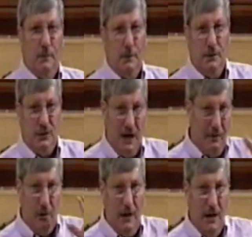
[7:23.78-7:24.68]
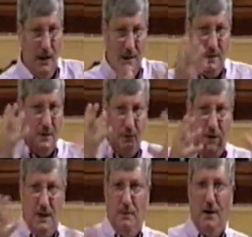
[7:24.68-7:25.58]
shave their heads and the way
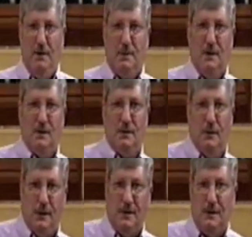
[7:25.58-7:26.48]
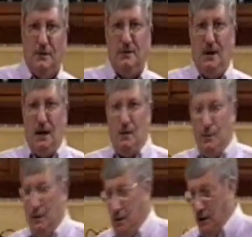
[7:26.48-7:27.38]
they made themselves look, it's
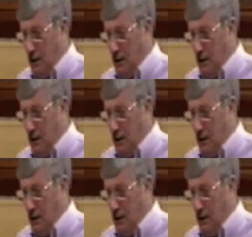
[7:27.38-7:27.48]
understandable.